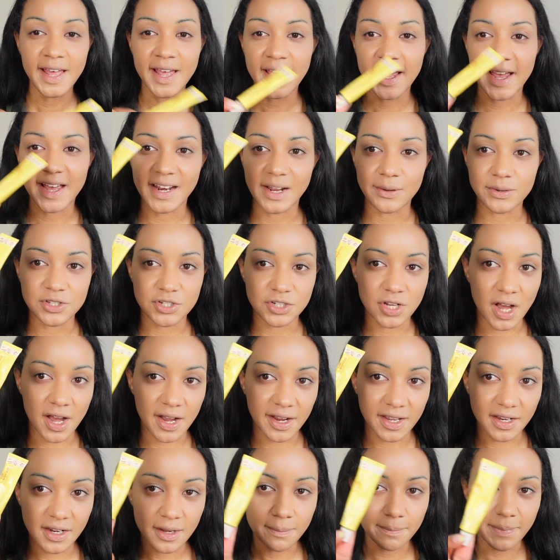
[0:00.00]
And I was
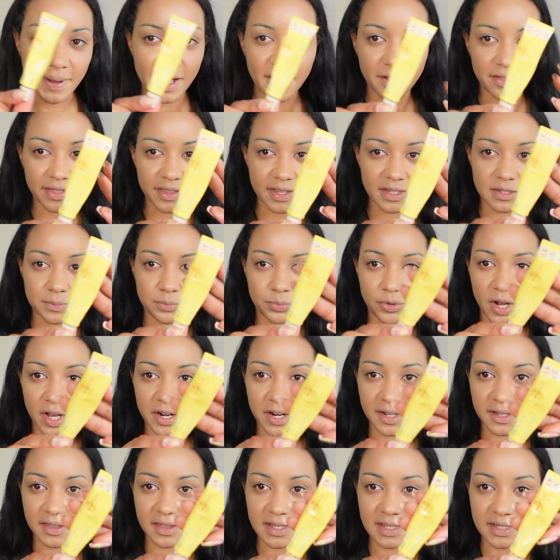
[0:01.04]
talking about this
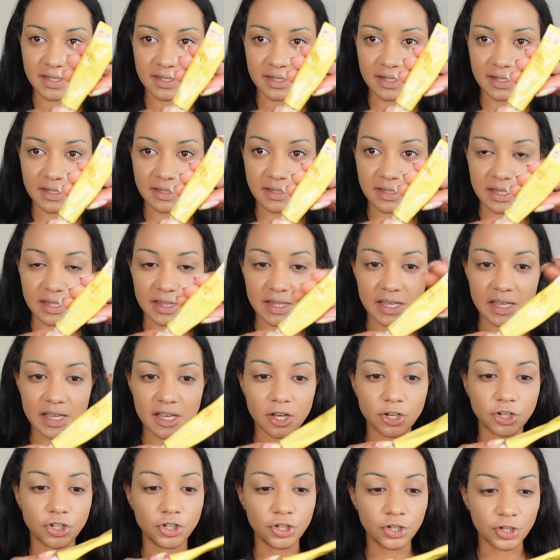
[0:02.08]
product. This is
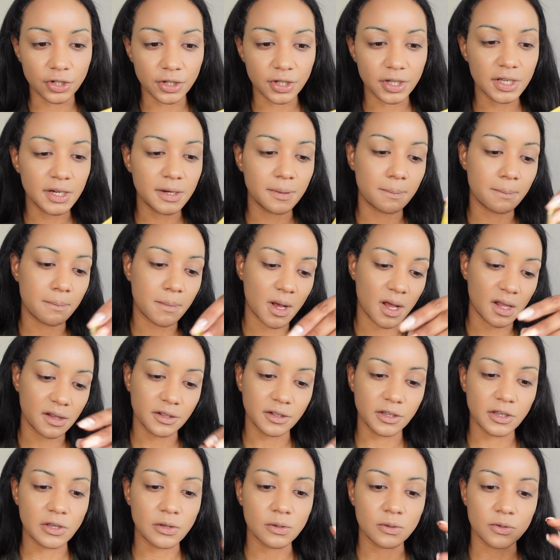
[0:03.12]
the Good
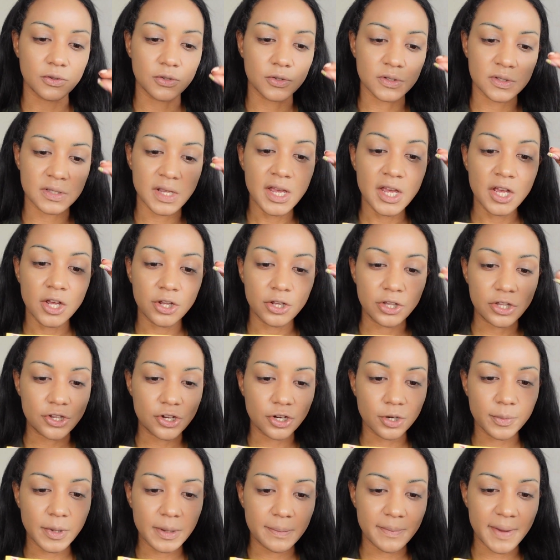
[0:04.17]
Molecules
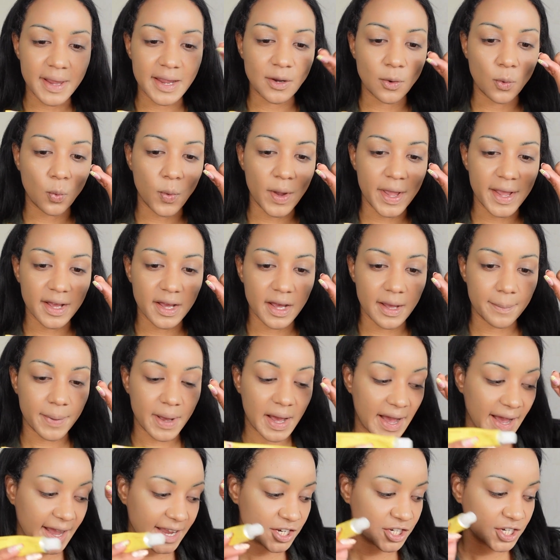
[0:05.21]
Yerba Mate Wake Up
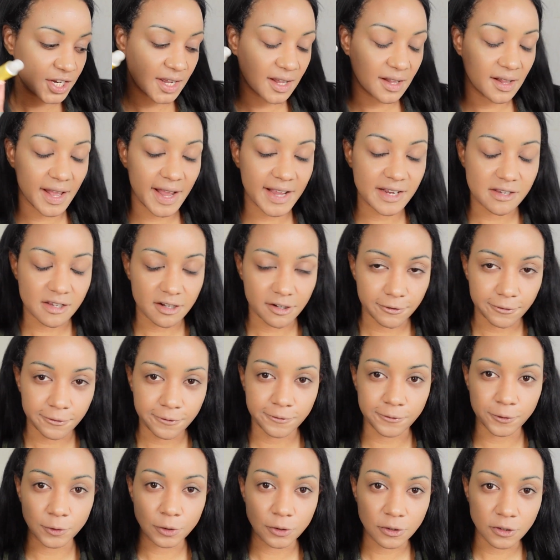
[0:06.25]
Eye Gel. I did a
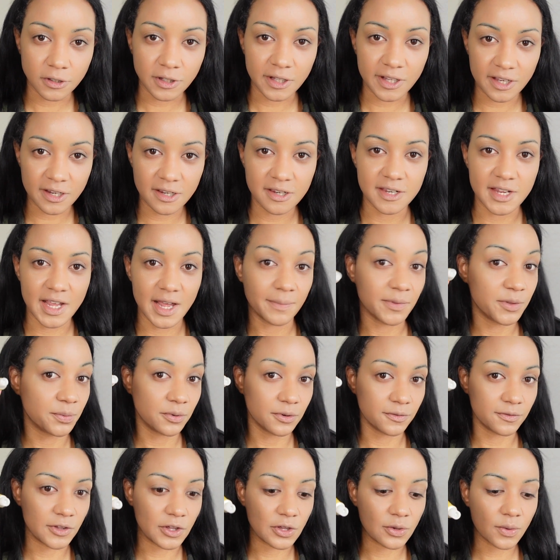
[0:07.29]
full in-depth
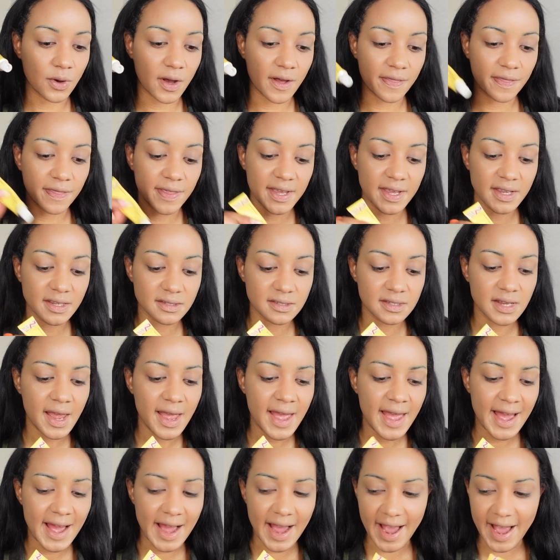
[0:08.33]
review on this.
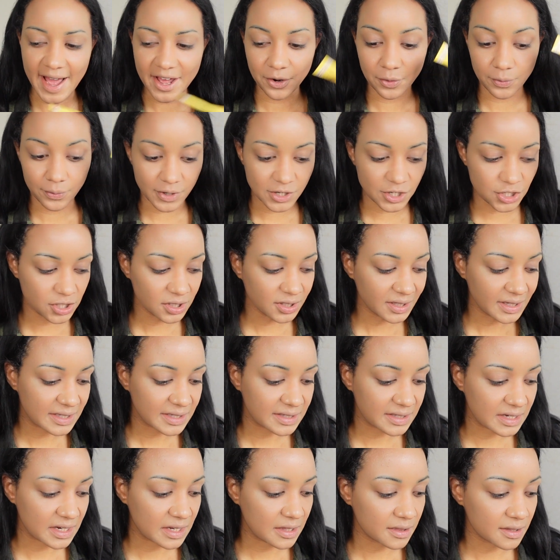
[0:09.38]
I had originally
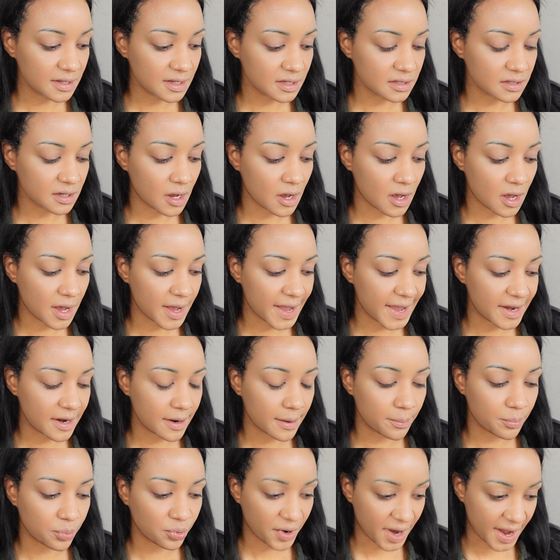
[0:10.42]
seen this
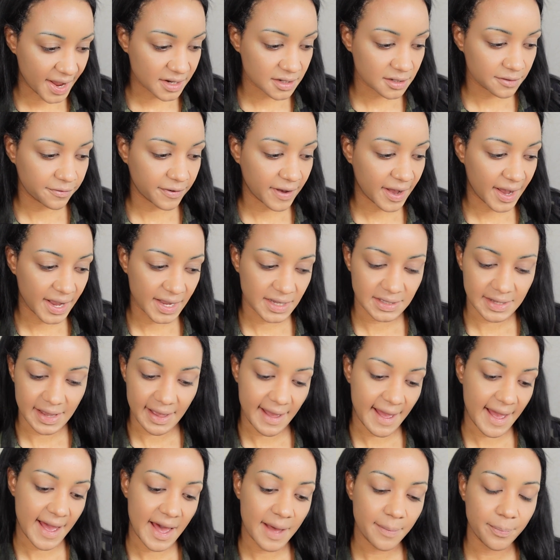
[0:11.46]
on Brandify's
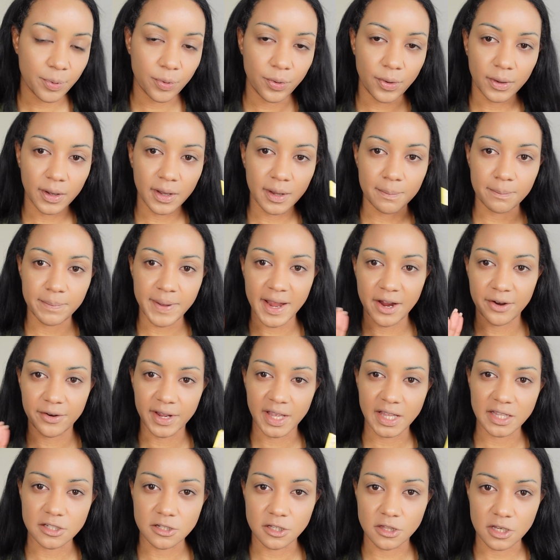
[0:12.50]
app,
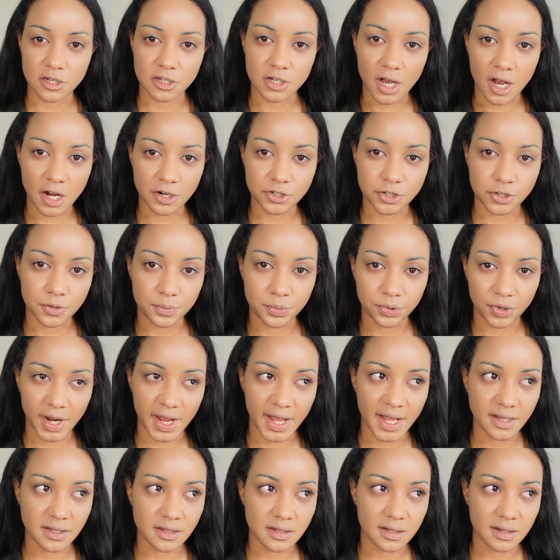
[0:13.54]
comparing it to the Dr.
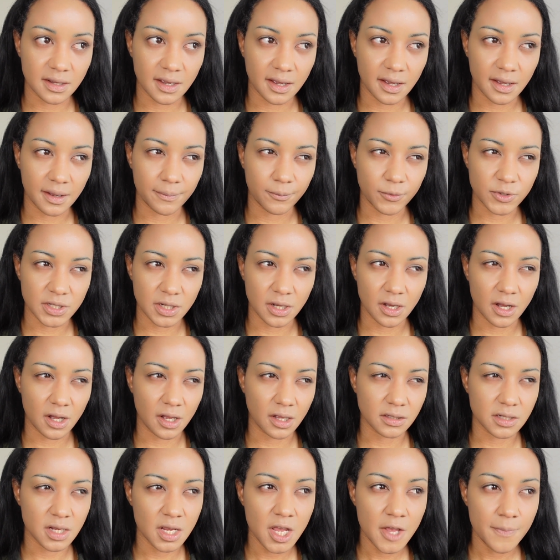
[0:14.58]
Brandt, what's it
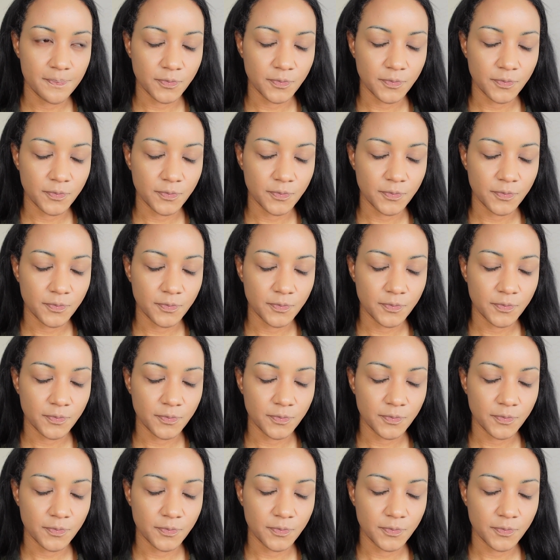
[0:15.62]
called?